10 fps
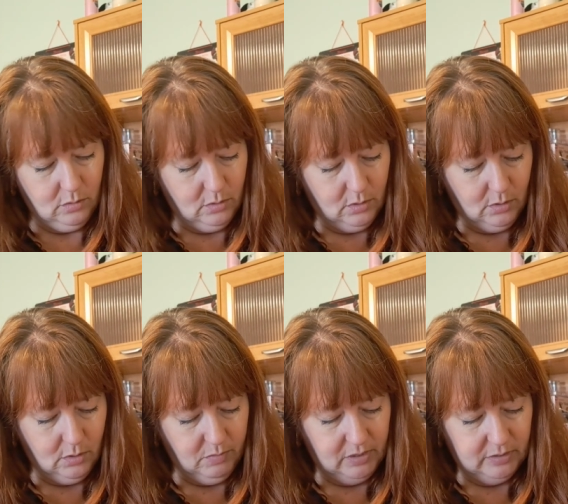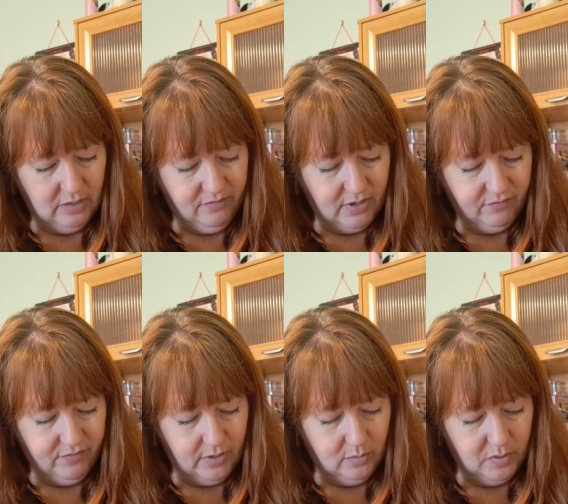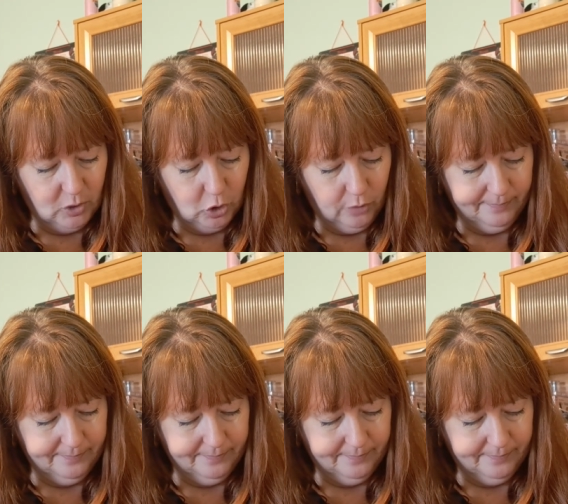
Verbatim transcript: Now let me see if I can find the picture.